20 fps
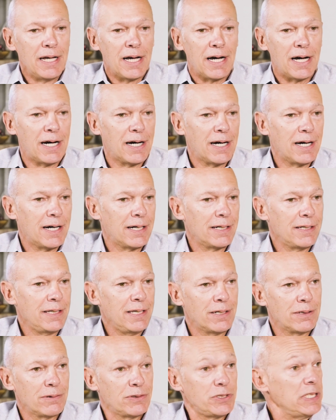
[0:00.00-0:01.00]

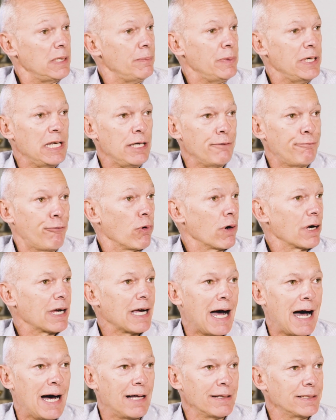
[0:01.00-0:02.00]
CBD Fort
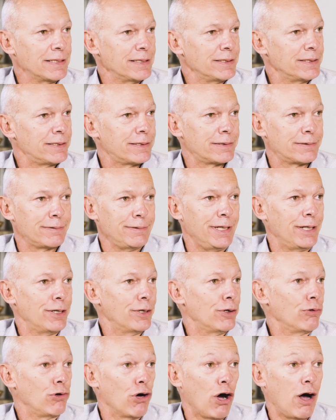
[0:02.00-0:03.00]
Collins,
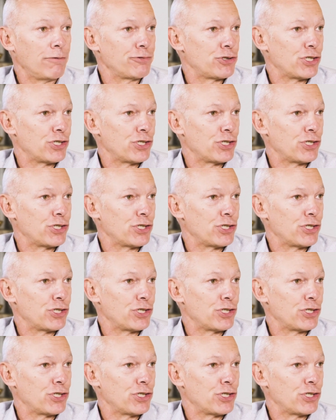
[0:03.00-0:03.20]
golf